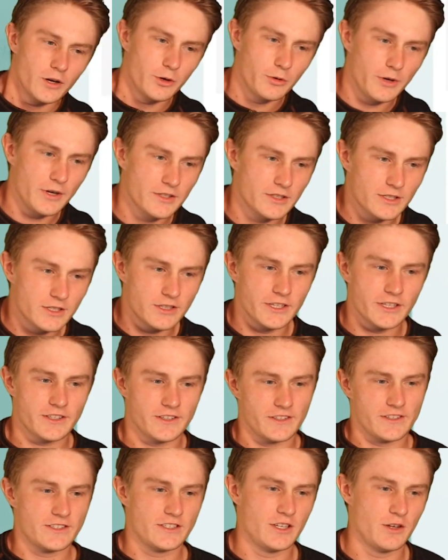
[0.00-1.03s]
Who else clicked
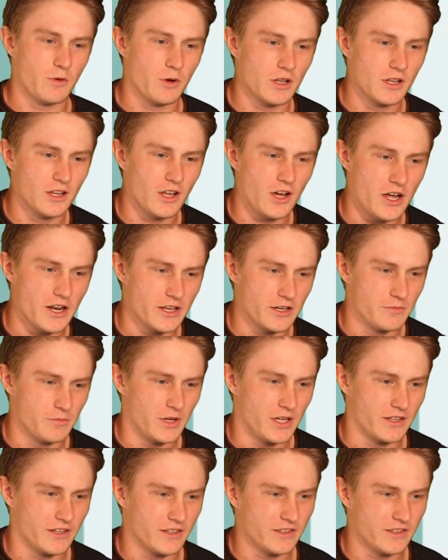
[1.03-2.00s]
to see what Lauded meant?